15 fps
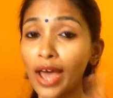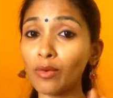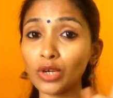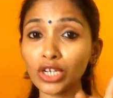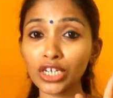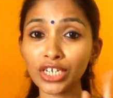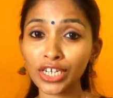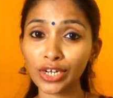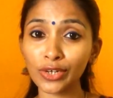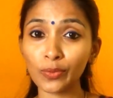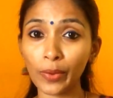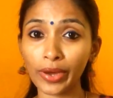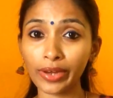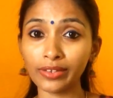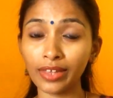I want to tell you
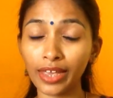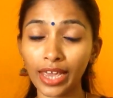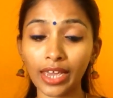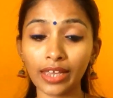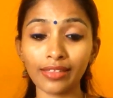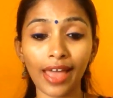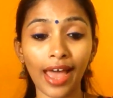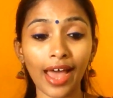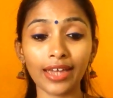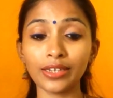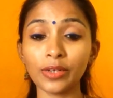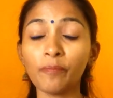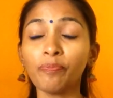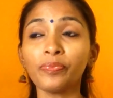one thing that